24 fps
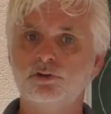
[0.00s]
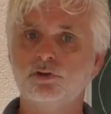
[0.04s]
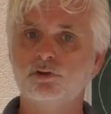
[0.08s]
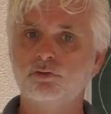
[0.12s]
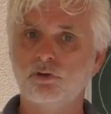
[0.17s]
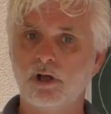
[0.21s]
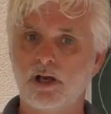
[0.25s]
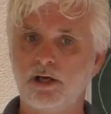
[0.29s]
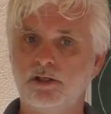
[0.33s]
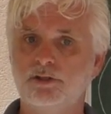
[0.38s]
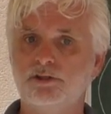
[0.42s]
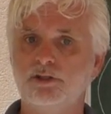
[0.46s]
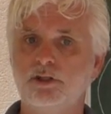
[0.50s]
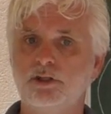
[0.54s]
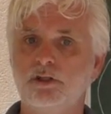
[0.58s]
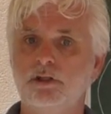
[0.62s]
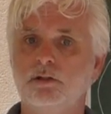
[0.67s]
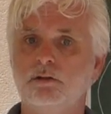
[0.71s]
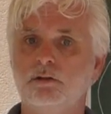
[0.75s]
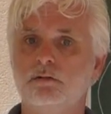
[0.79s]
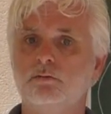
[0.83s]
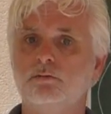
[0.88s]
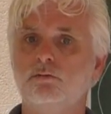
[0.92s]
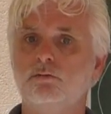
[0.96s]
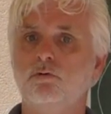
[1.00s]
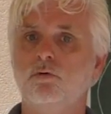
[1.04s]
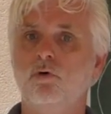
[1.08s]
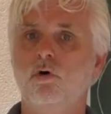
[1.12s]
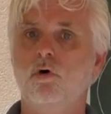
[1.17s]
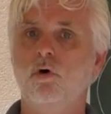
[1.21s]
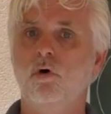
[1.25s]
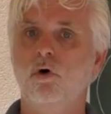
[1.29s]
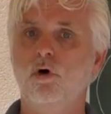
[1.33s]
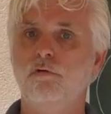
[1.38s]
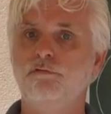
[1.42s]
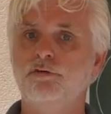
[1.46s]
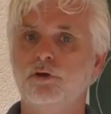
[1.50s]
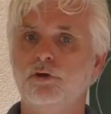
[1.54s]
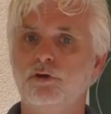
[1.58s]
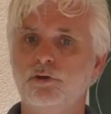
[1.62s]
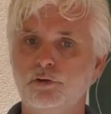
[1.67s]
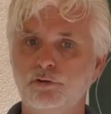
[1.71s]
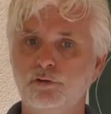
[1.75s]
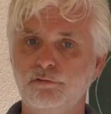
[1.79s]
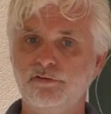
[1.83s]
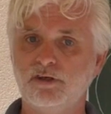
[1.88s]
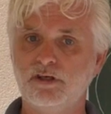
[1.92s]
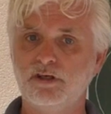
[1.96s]
strategy of
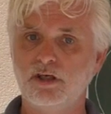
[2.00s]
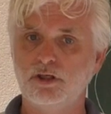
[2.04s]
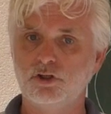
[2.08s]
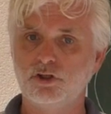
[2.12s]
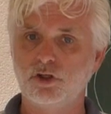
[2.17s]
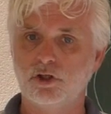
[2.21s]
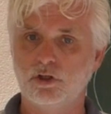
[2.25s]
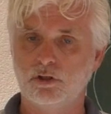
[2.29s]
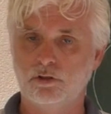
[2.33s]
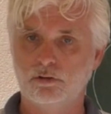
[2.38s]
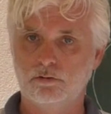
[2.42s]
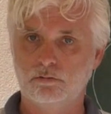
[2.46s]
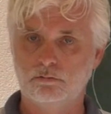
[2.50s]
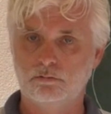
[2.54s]
unification,